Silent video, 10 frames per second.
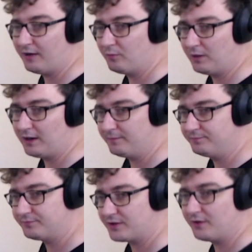and one,
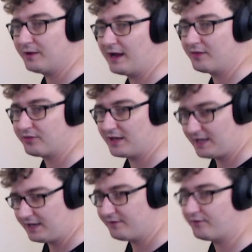two and
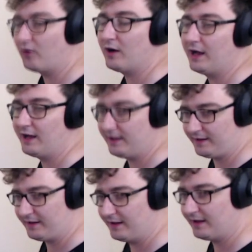three.
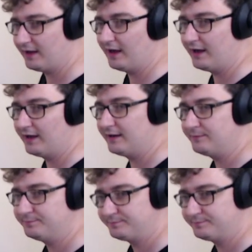Uh, uh, uh.